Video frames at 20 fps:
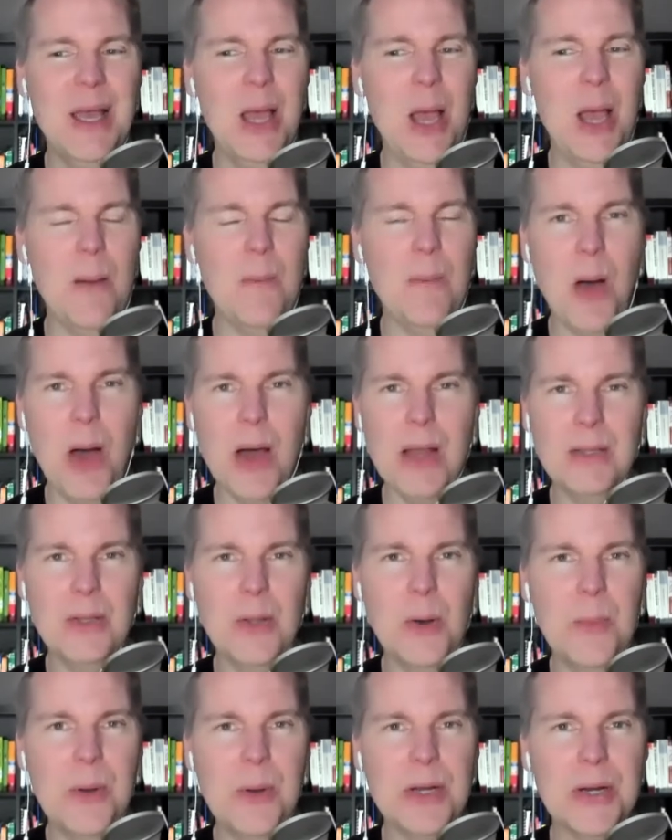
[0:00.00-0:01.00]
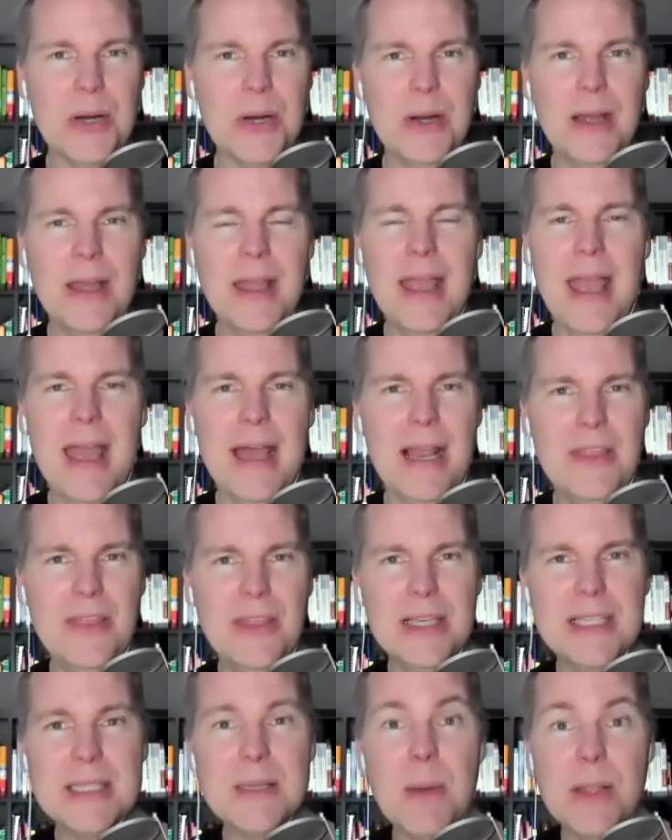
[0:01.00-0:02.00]
a bottle opener, and I
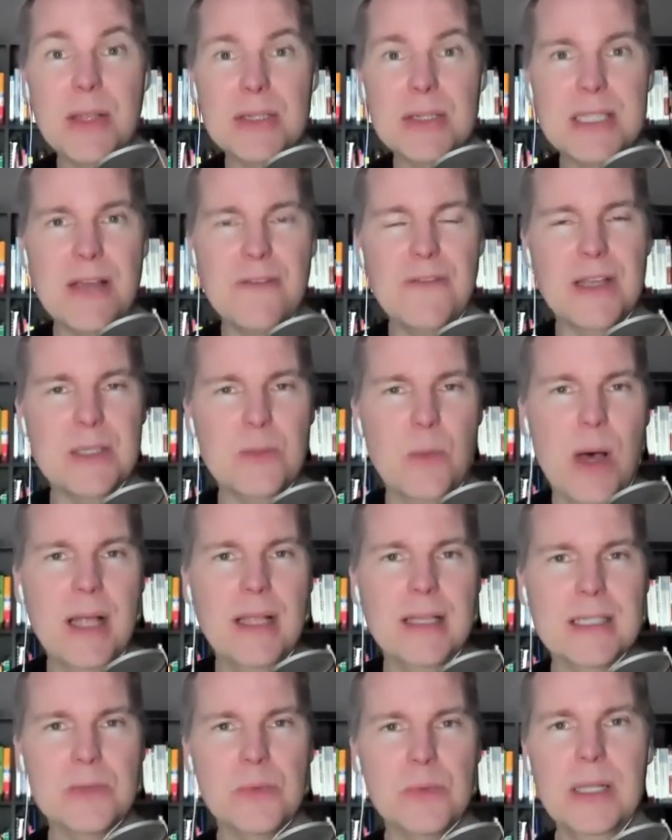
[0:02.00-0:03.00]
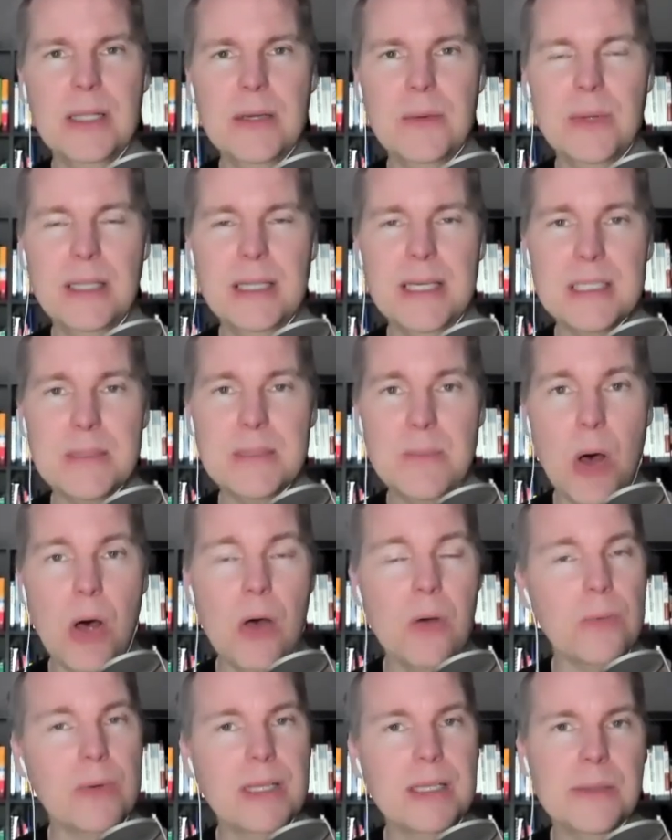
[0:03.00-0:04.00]
think some other stuff as well. It's really
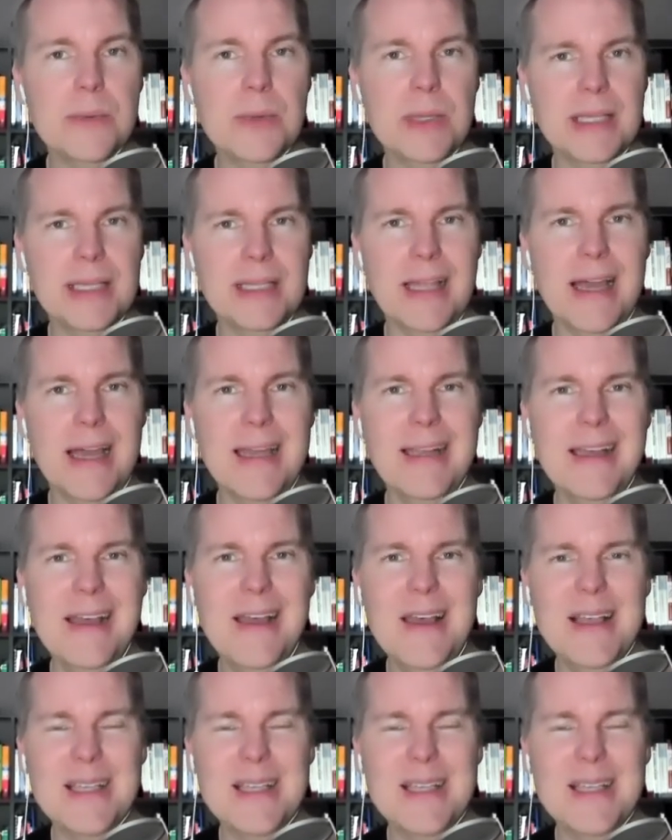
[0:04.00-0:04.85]
small, really light.